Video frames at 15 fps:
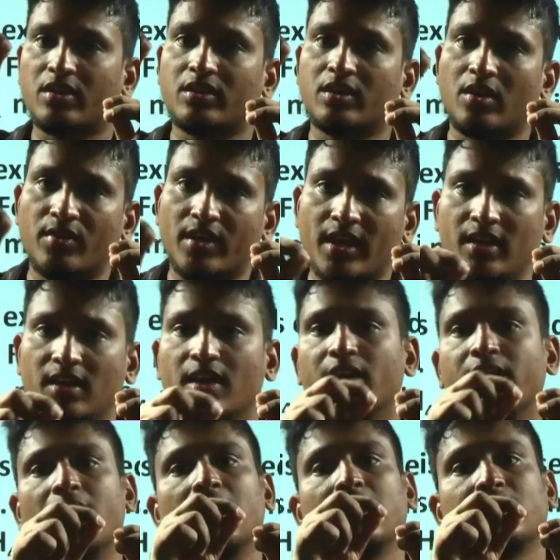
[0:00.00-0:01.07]
cloud and
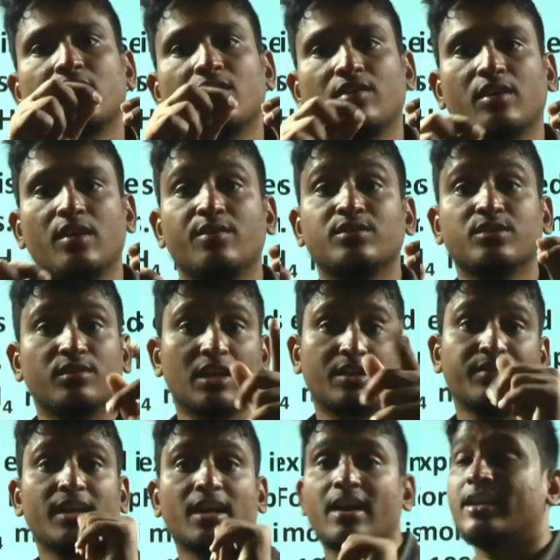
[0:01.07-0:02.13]
electron cloud, so that we
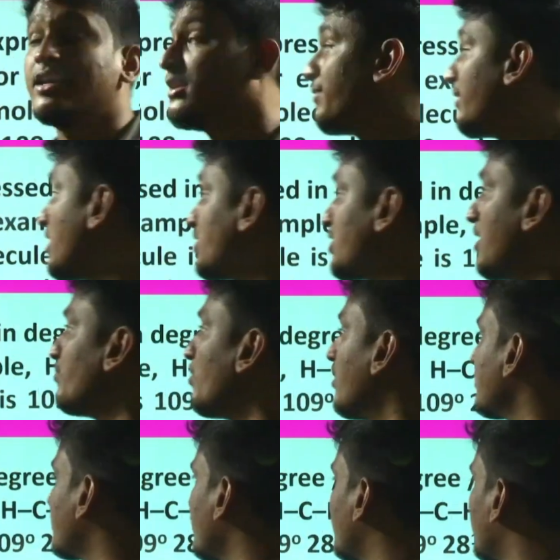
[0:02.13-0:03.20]
can identify the shape
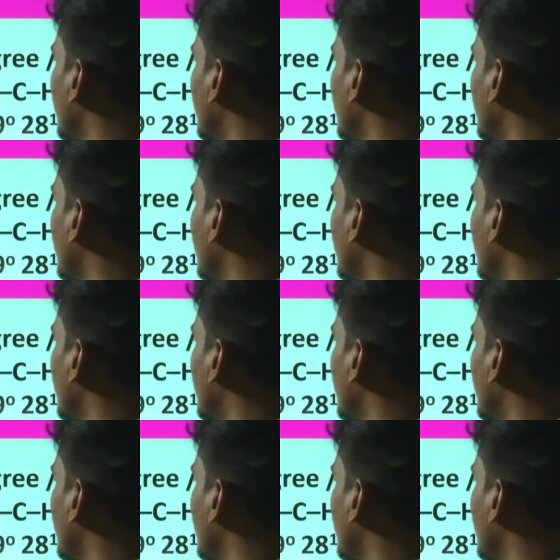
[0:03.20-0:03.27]
also. So